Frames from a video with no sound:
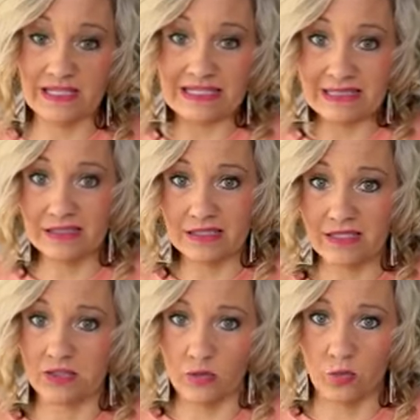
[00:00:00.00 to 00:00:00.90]
because this is
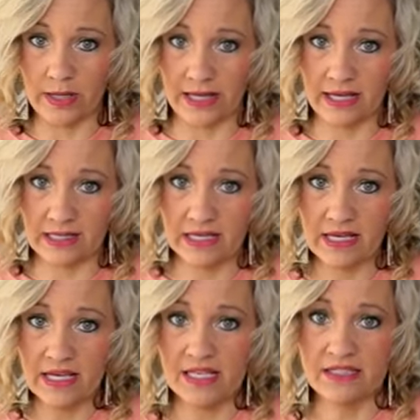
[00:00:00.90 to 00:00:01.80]
still wet.
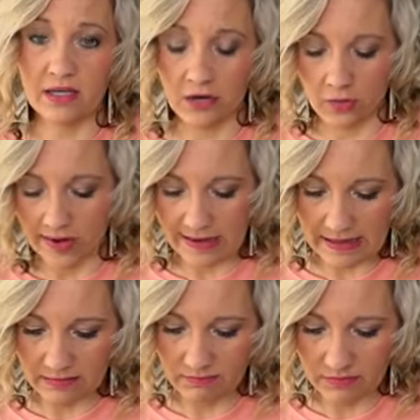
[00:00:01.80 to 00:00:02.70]
So
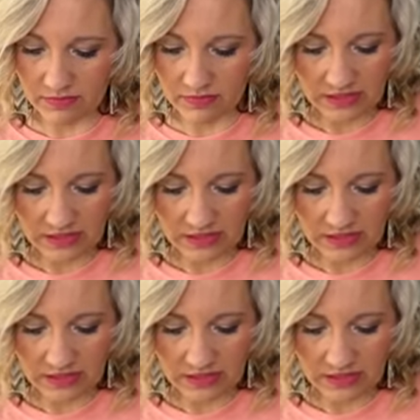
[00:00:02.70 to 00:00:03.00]
I'm